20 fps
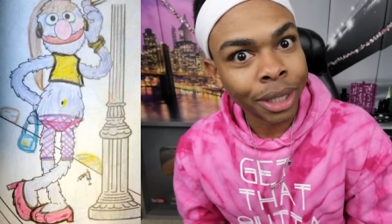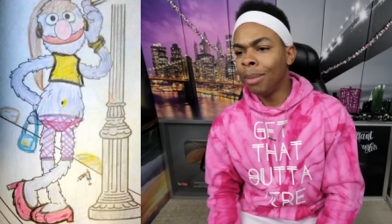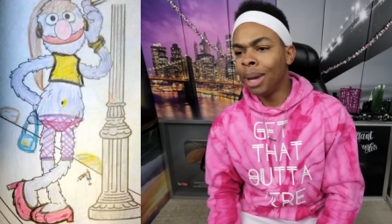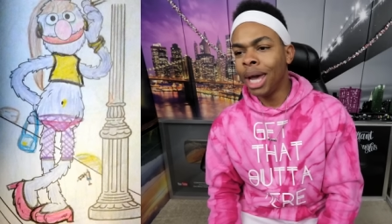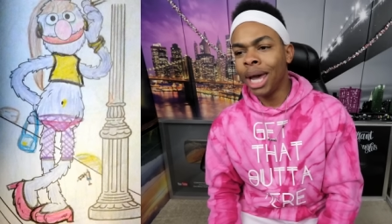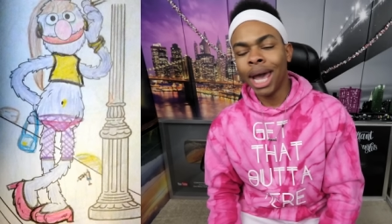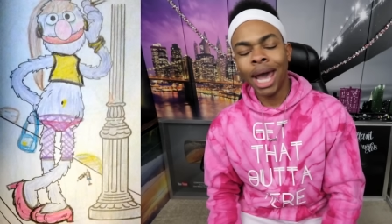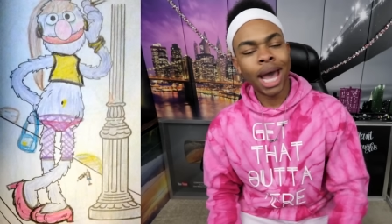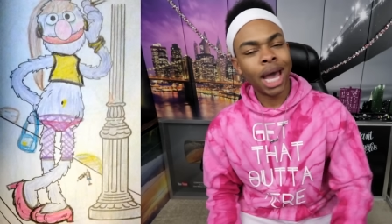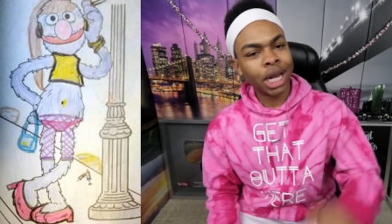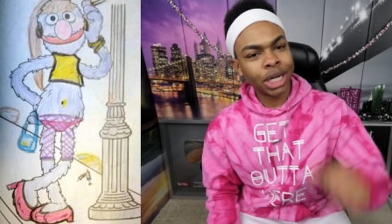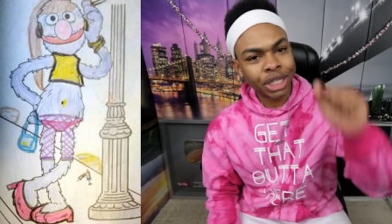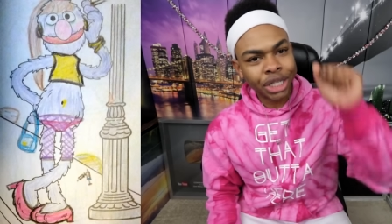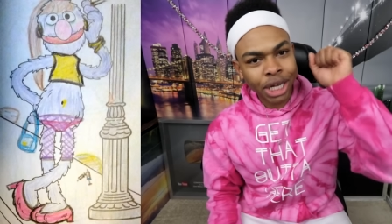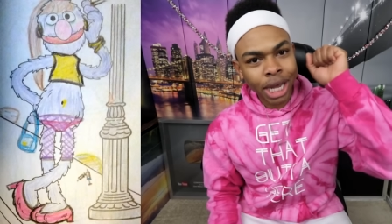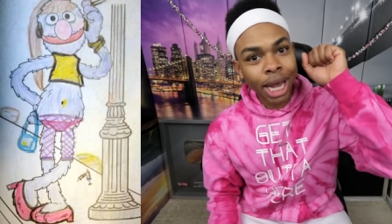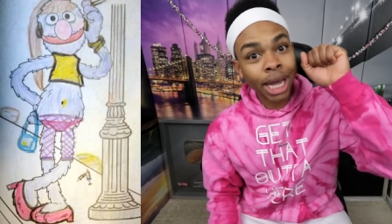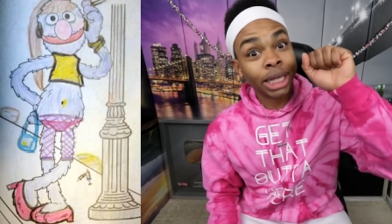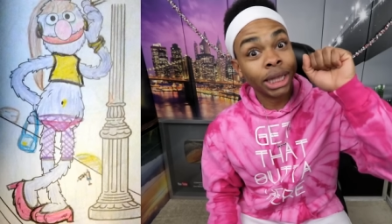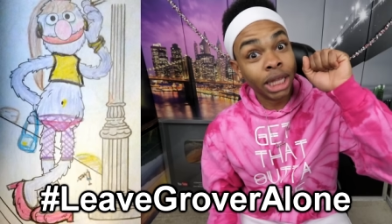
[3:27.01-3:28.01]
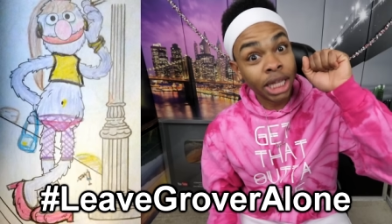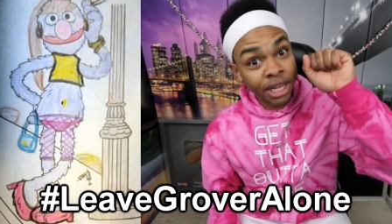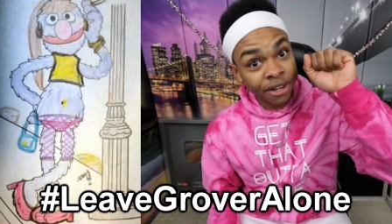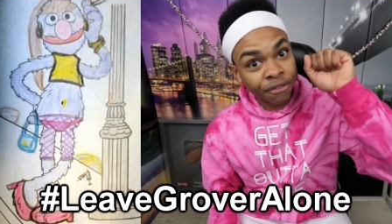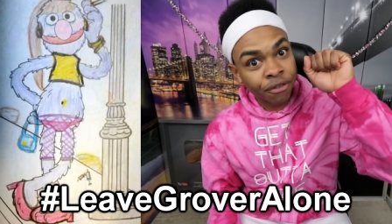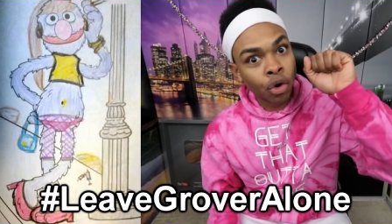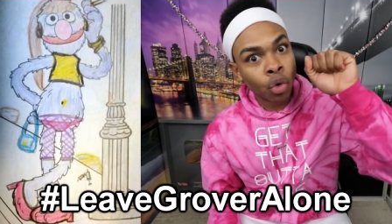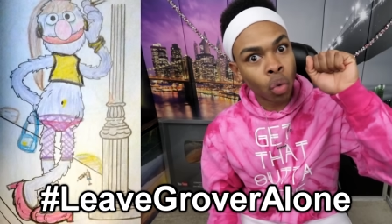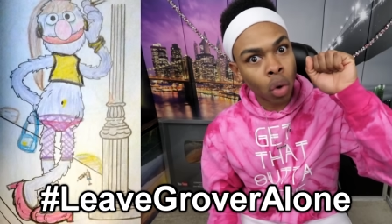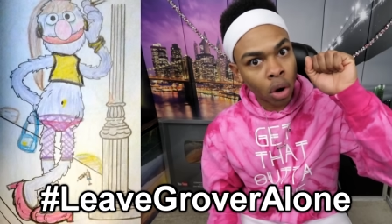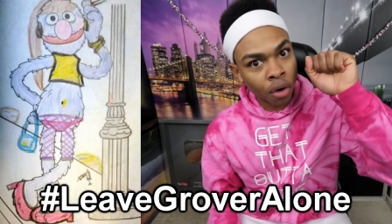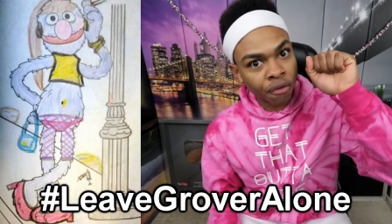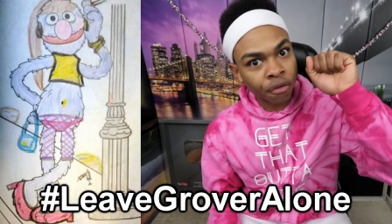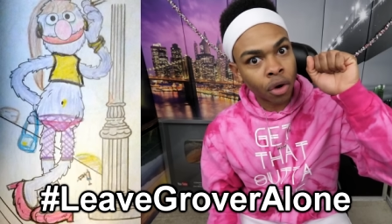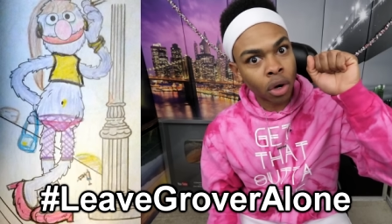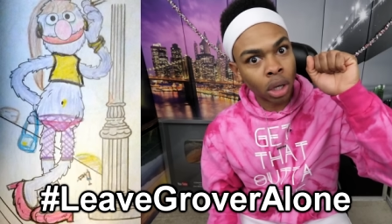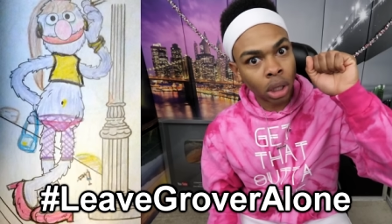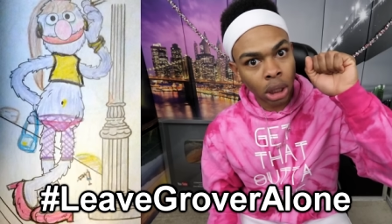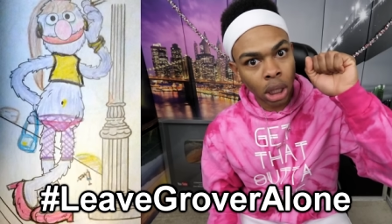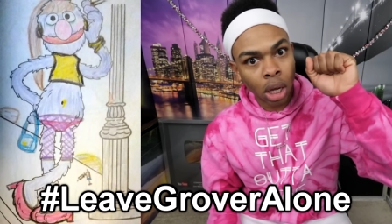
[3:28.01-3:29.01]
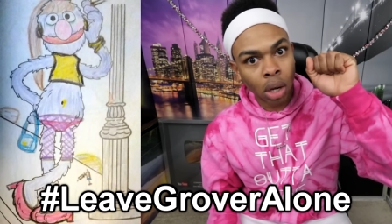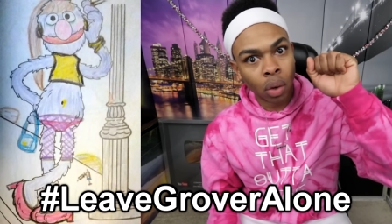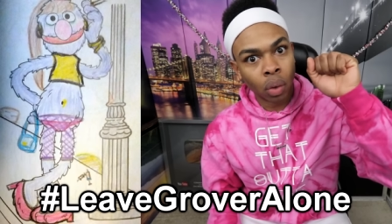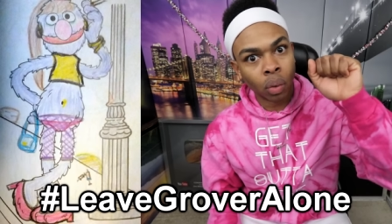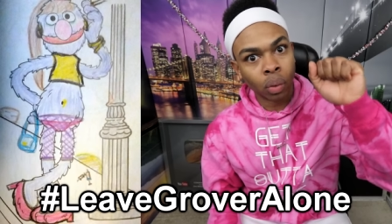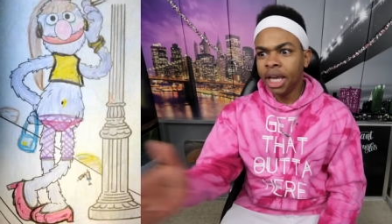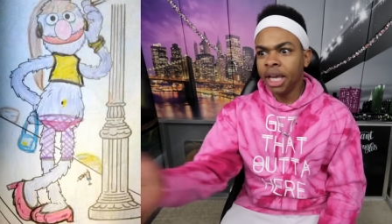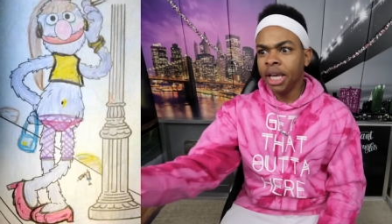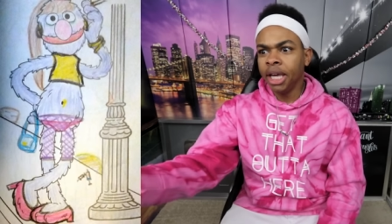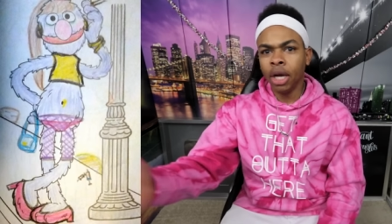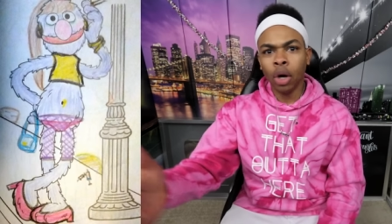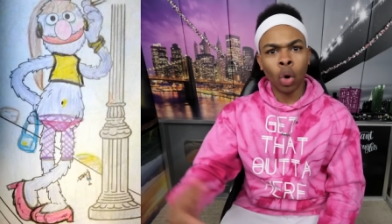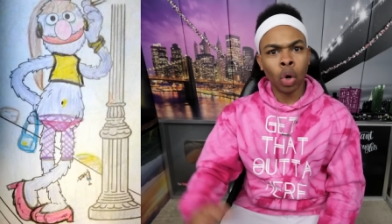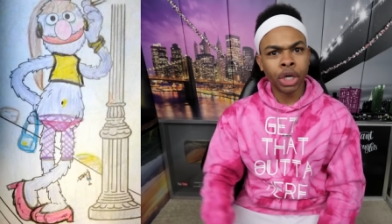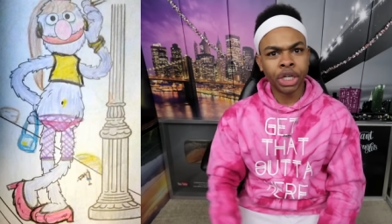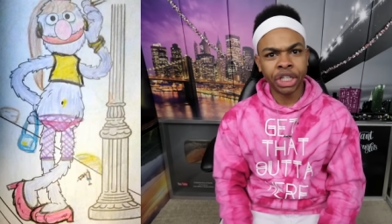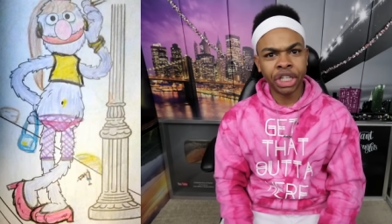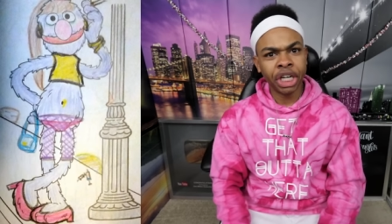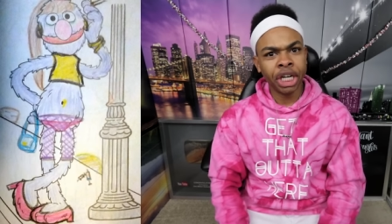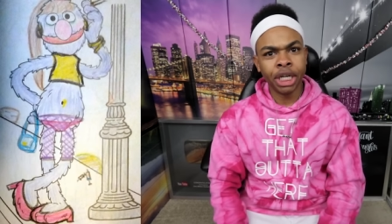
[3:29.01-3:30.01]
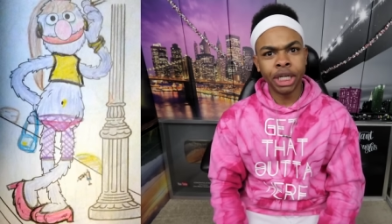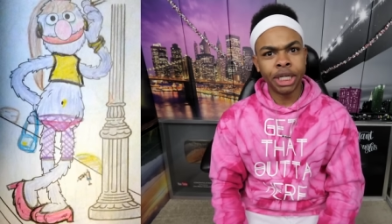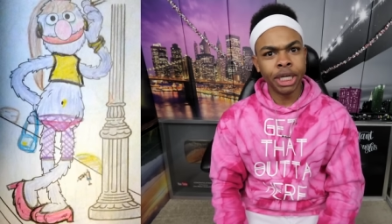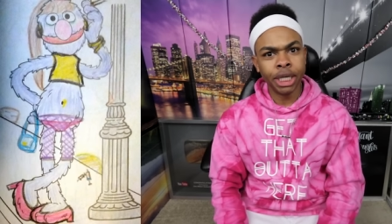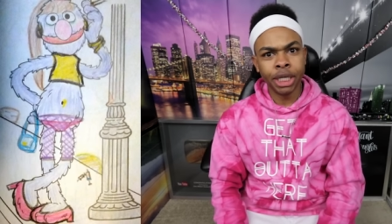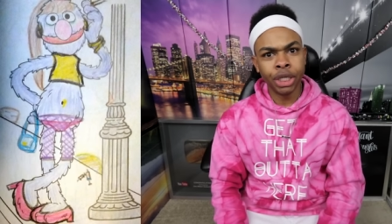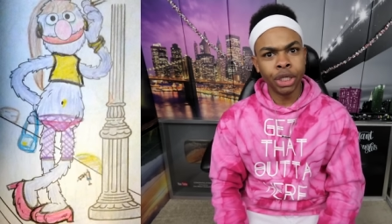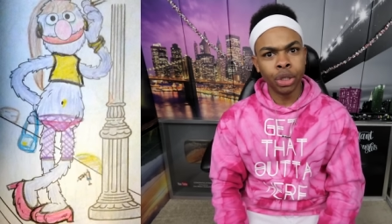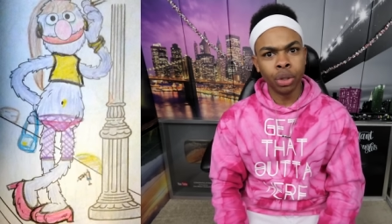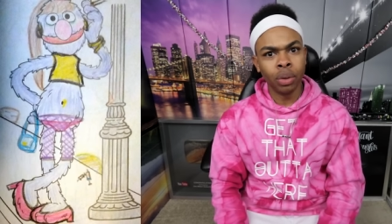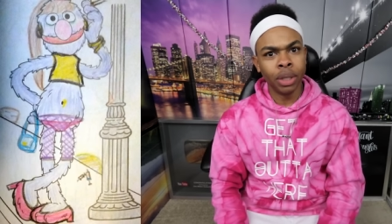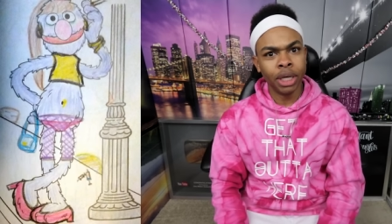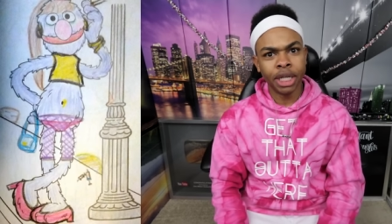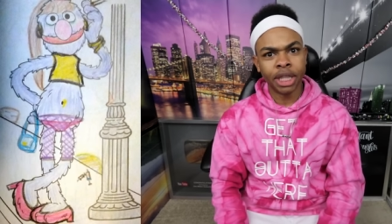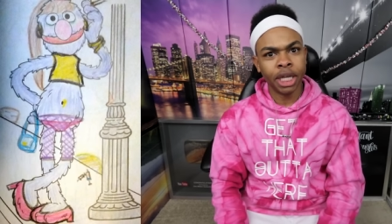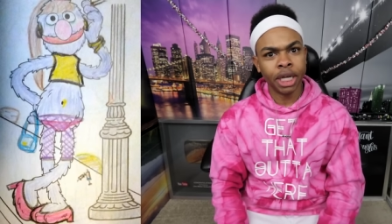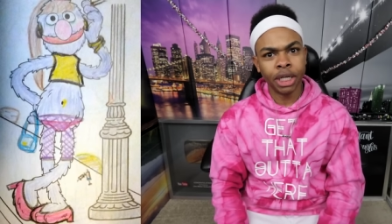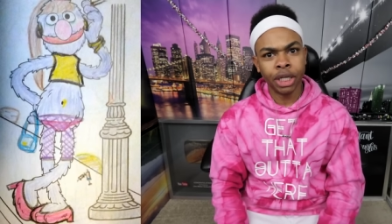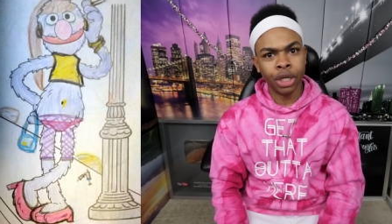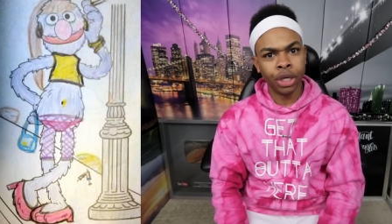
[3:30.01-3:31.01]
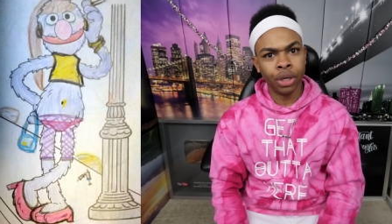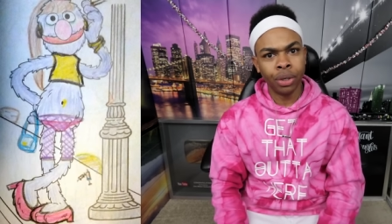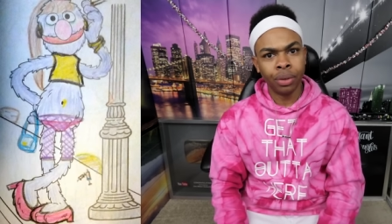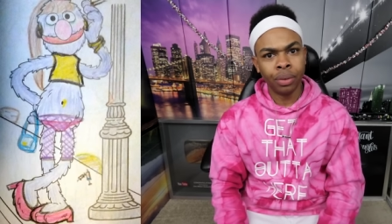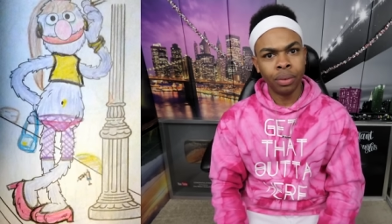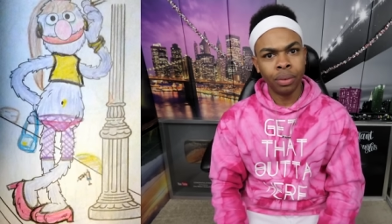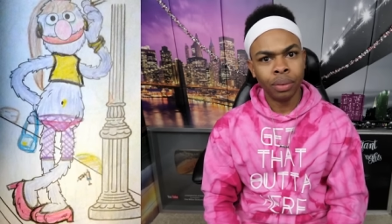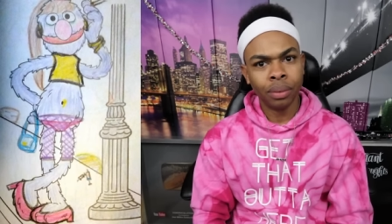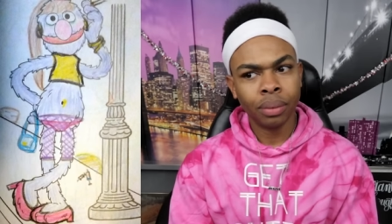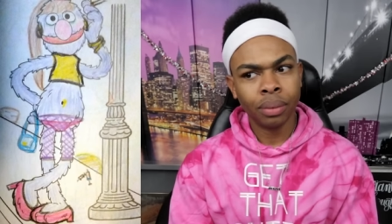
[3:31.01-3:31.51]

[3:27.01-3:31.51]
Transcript: Man, hashtag leave Grover alone. He or she didn't do anything to you.